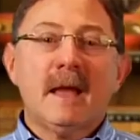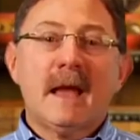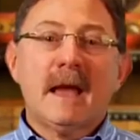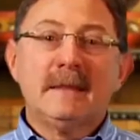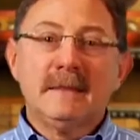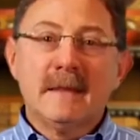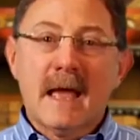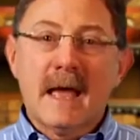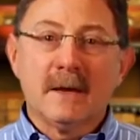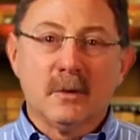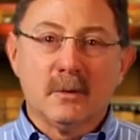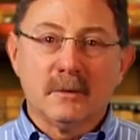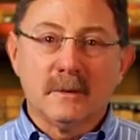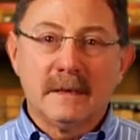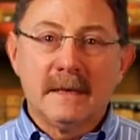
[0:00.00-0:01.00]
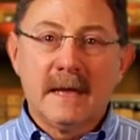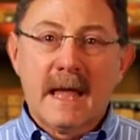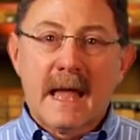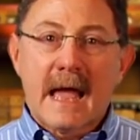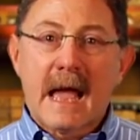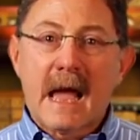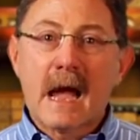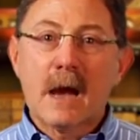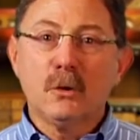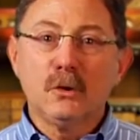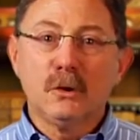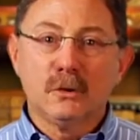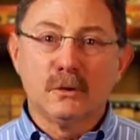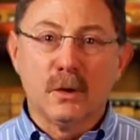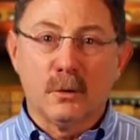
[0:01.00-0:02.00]
And not only how
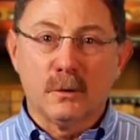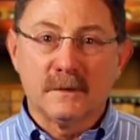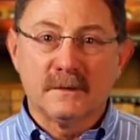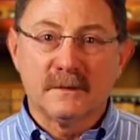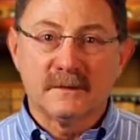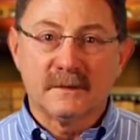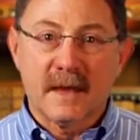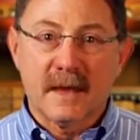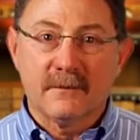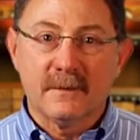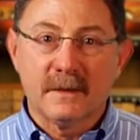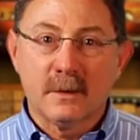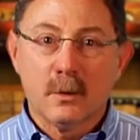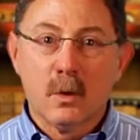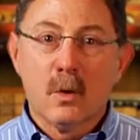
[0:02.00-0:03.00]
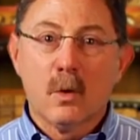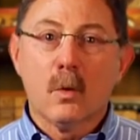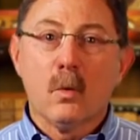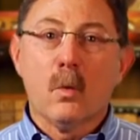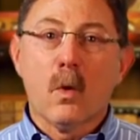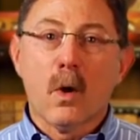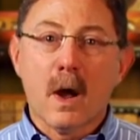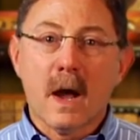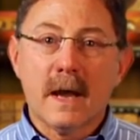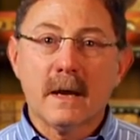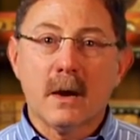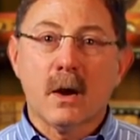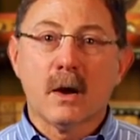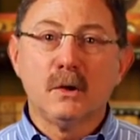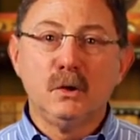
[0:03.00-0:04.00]
you're going to solve it,
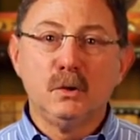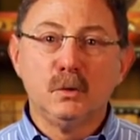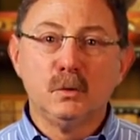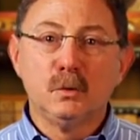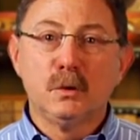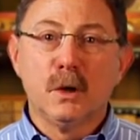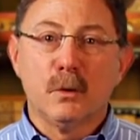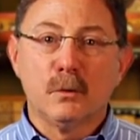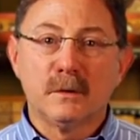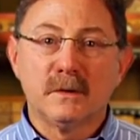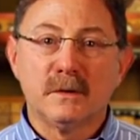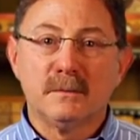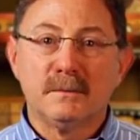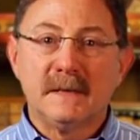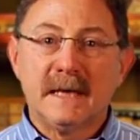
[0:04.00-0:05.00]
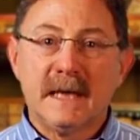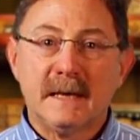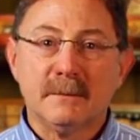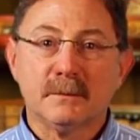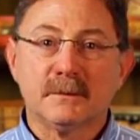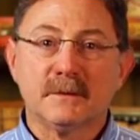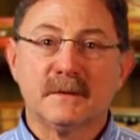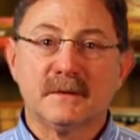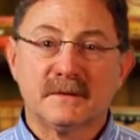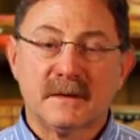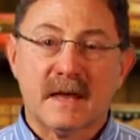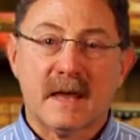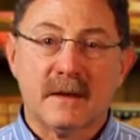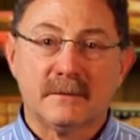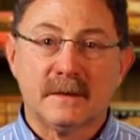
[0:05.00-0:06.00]
why are you going to be able to
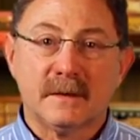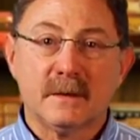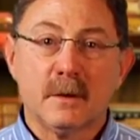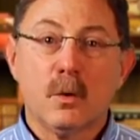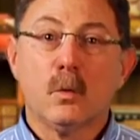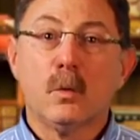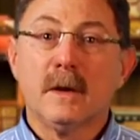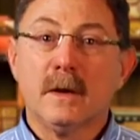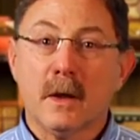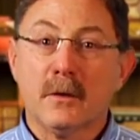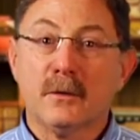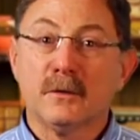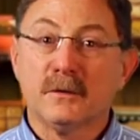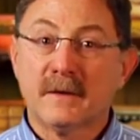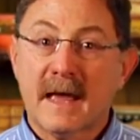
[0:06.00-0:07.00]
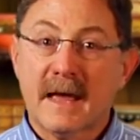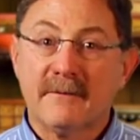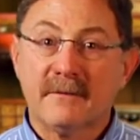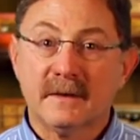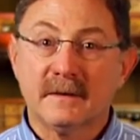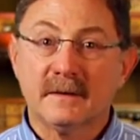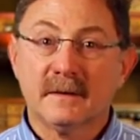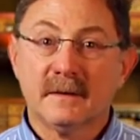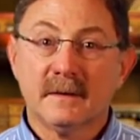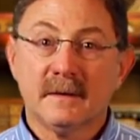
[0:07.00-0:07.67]
solve it when others haven't?